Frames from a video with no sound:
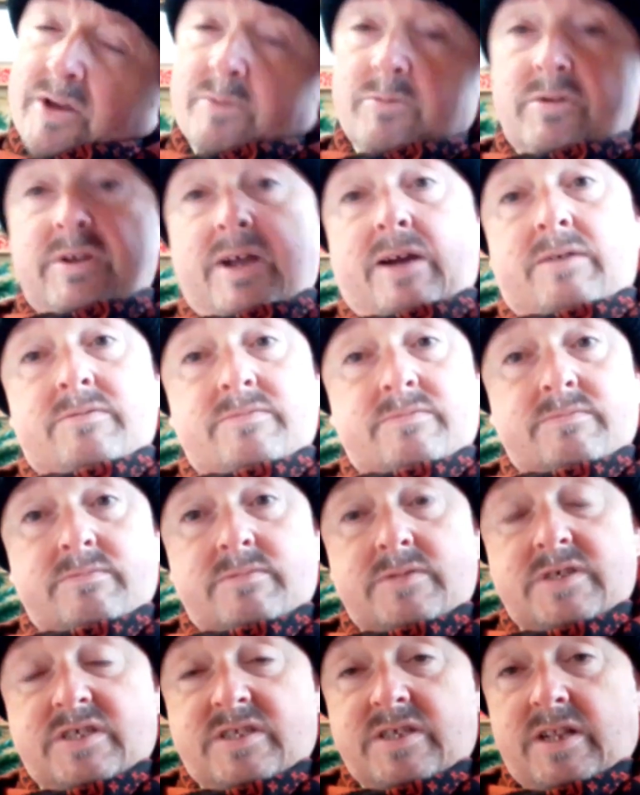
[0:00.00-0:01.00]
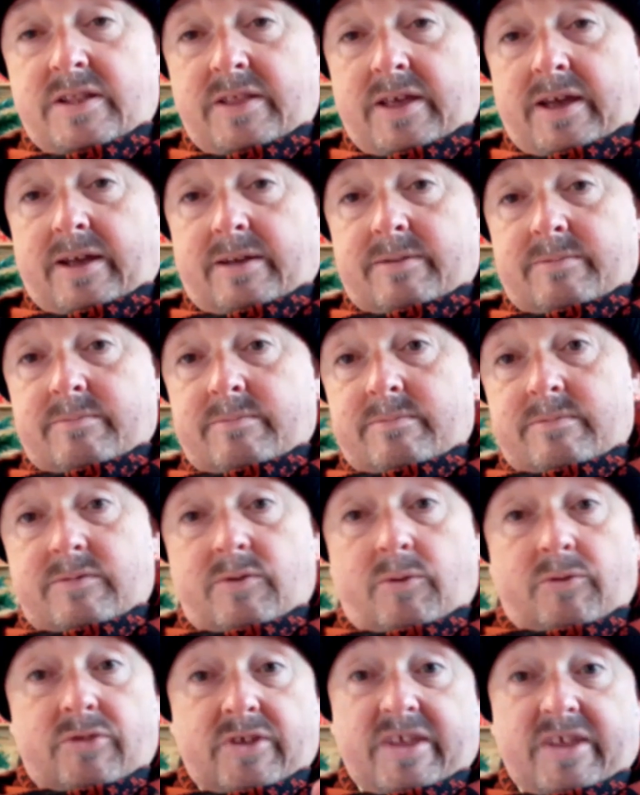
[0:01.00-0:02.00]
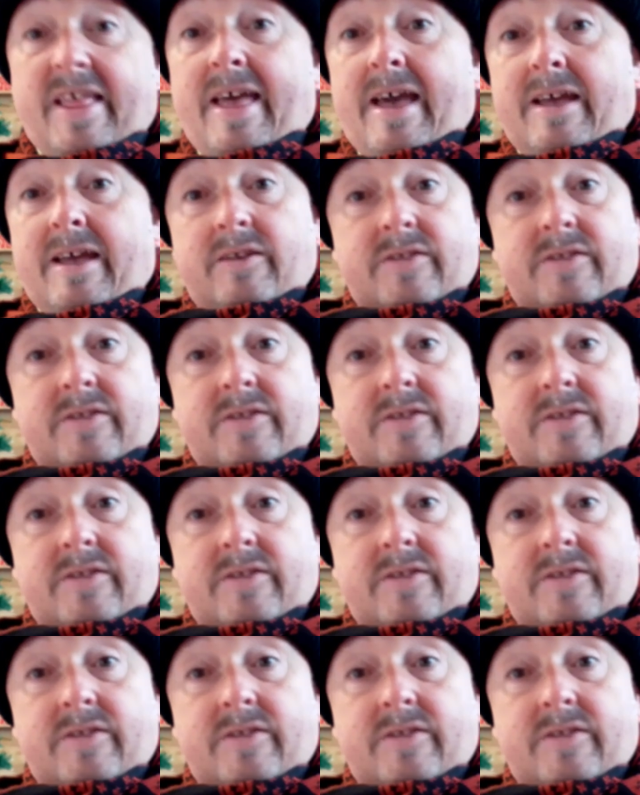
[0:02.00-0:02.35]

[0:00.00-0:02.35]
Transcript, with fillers: But now it's nearly there. You're there,